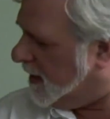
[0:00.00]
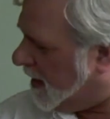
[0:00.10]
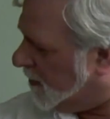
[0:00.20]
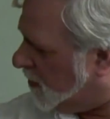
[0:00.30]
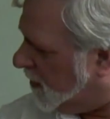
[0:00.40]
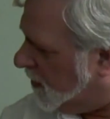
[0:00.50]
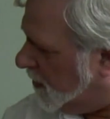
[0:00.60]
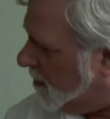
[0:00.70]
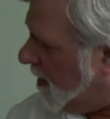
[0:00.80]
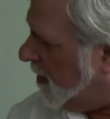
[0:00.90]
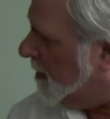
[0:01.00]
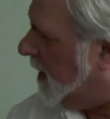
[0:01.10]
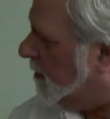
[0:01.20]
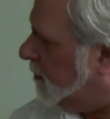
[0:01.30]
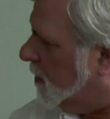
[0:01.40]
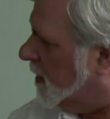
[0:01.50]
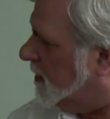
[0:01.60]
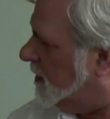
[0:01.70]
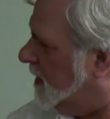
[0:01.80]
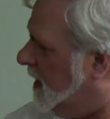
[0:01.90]
now it's just a small amount of
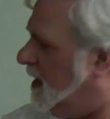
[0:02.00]
force